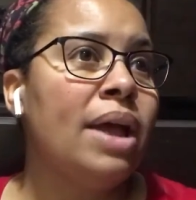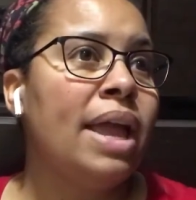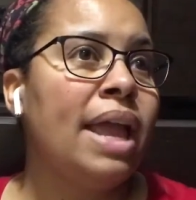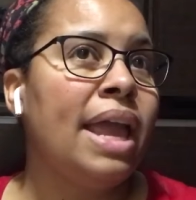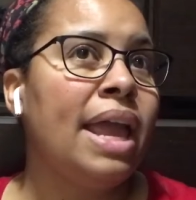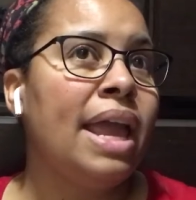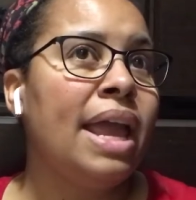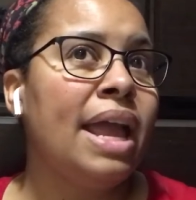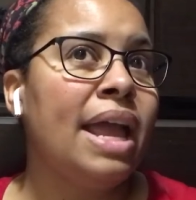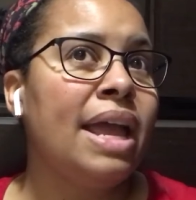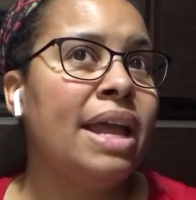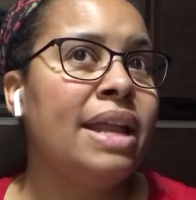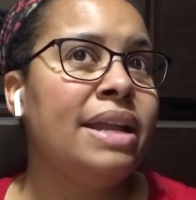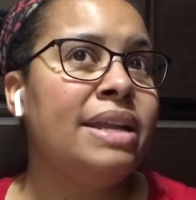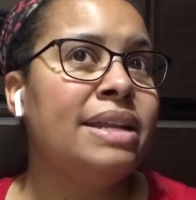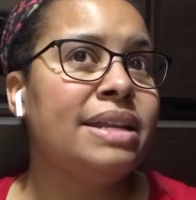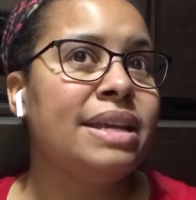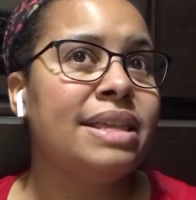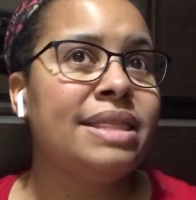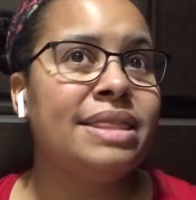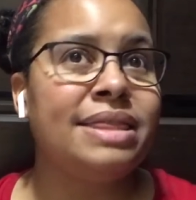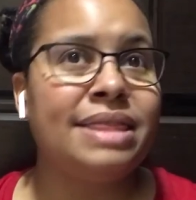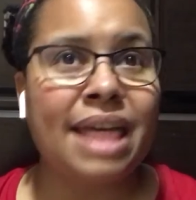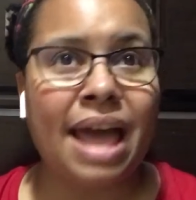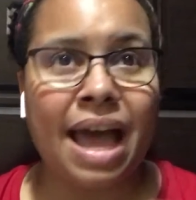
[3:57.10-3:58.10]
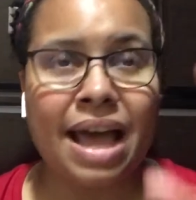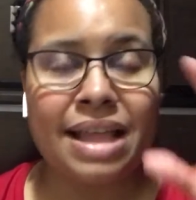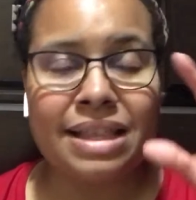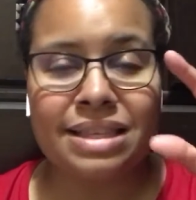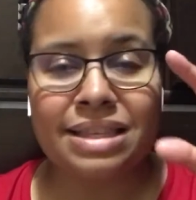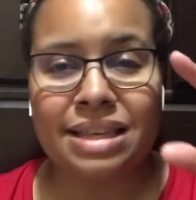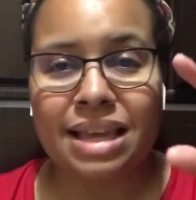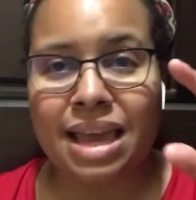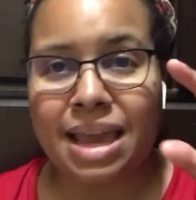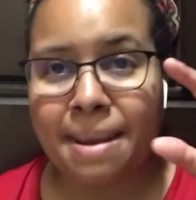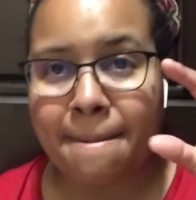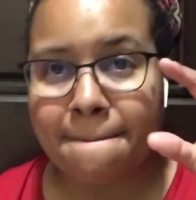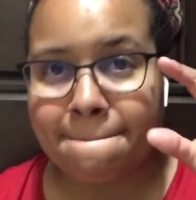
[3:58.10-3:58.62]
and
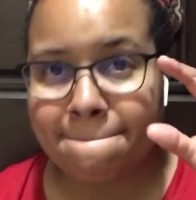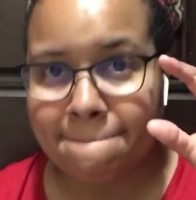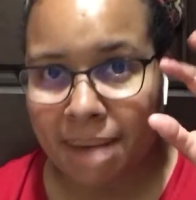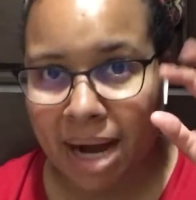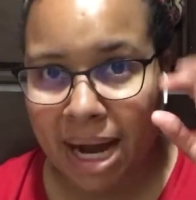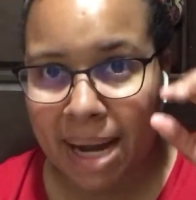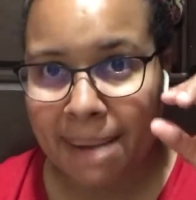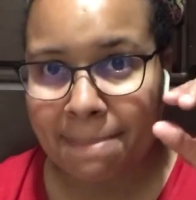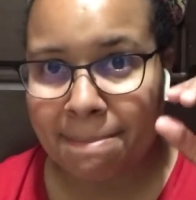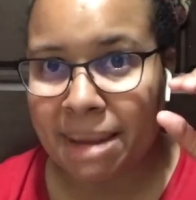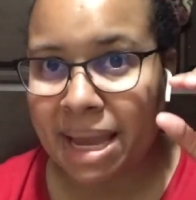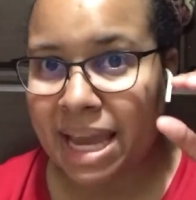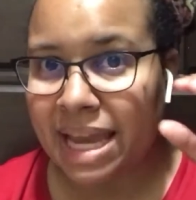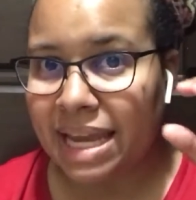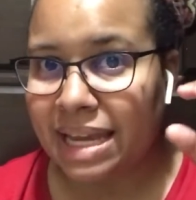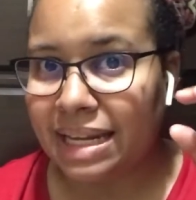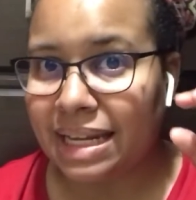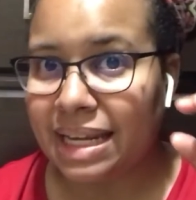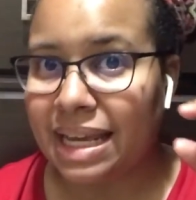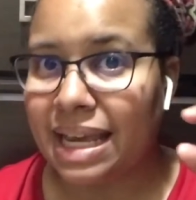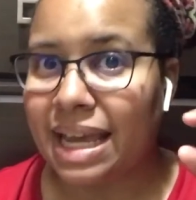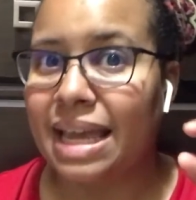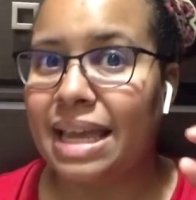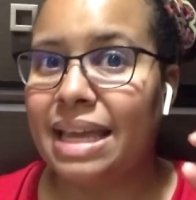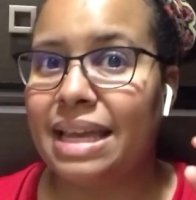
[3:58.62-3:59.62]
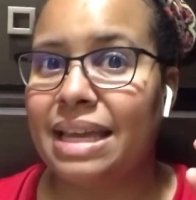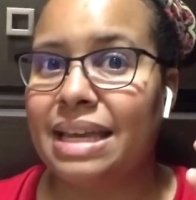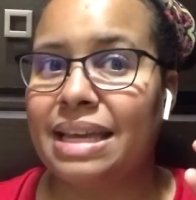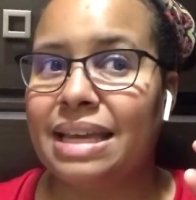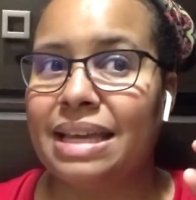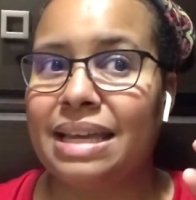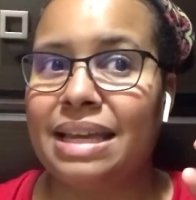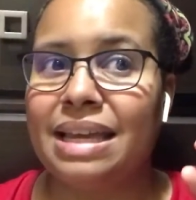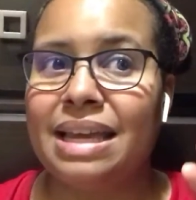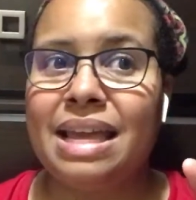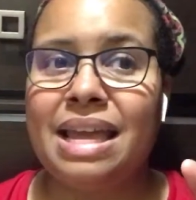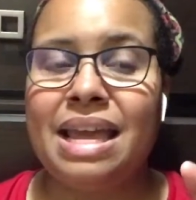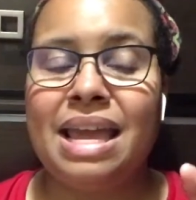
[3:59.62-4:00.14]
that's like my main gig,
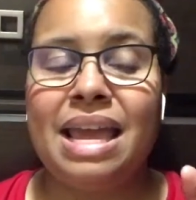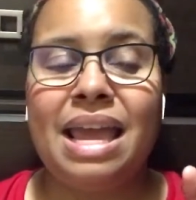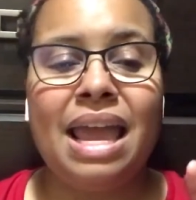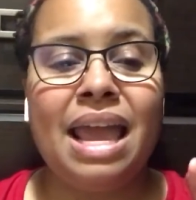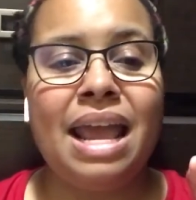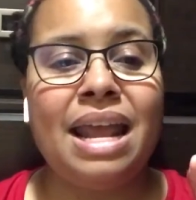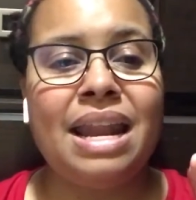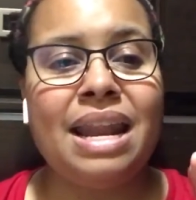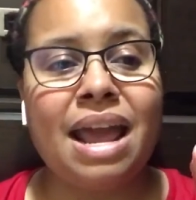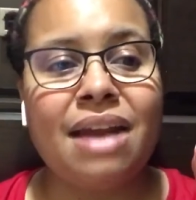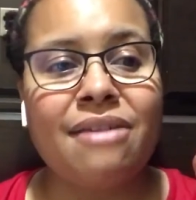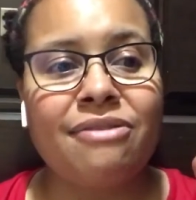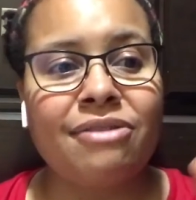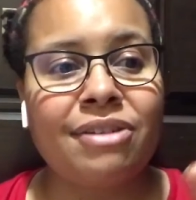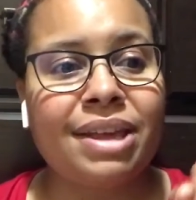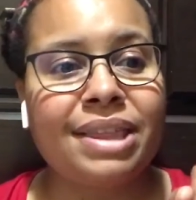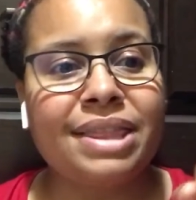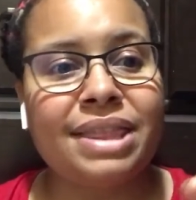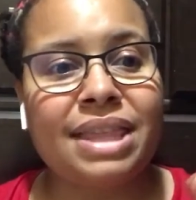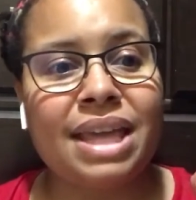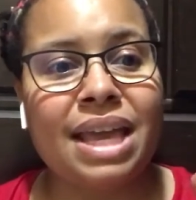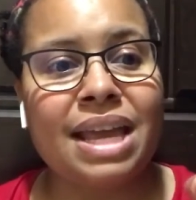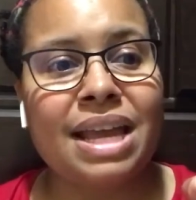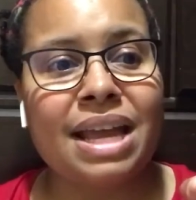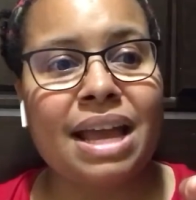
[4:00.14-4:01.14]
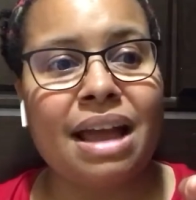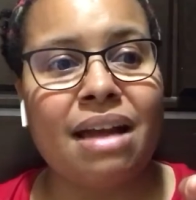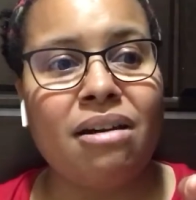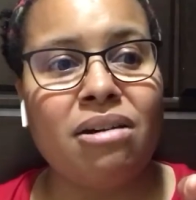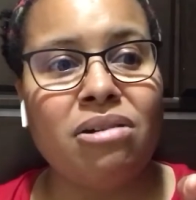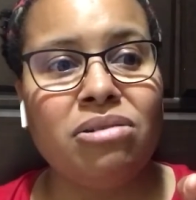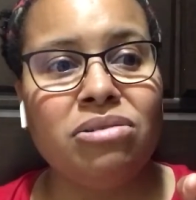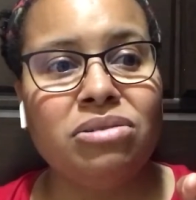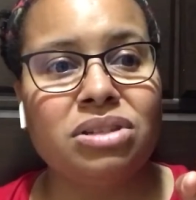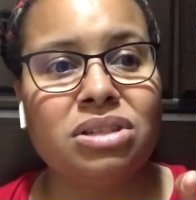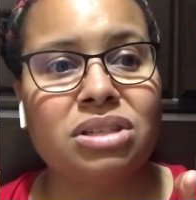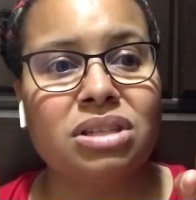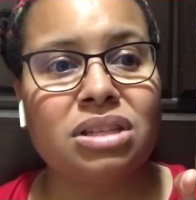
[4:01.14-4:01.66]
and everything
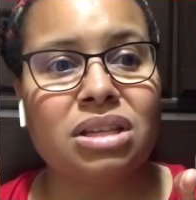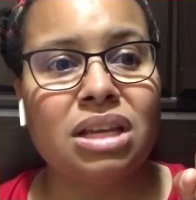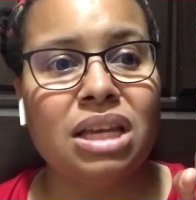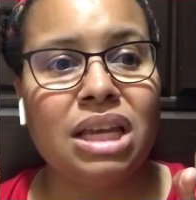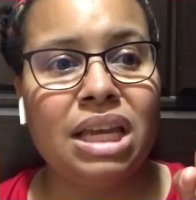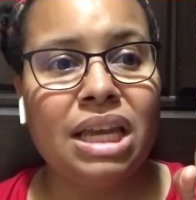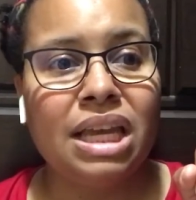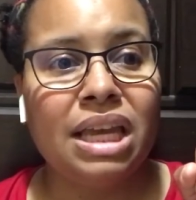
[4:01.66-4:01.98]
else